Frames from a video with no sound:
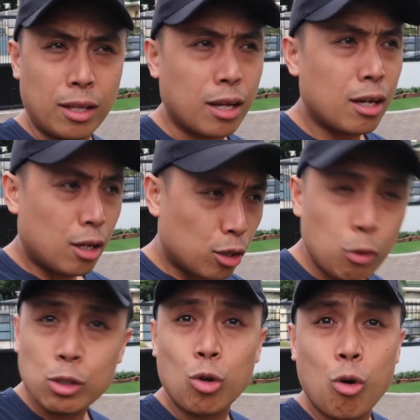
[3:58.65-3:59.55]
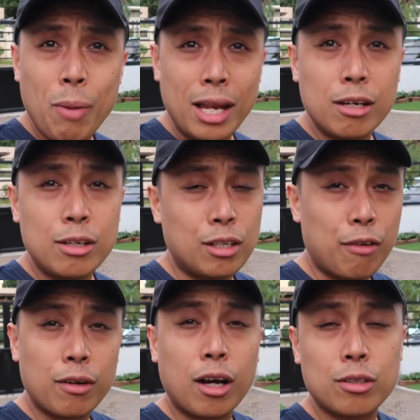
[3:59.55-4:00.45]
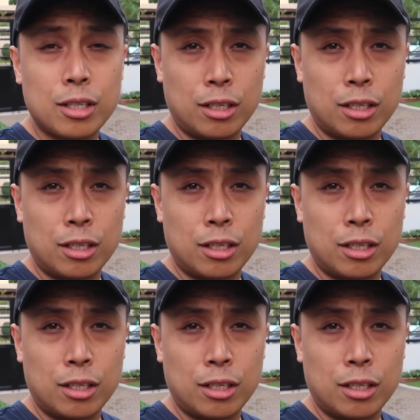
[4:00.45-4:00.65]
and then there was no compelling reason, I forgot to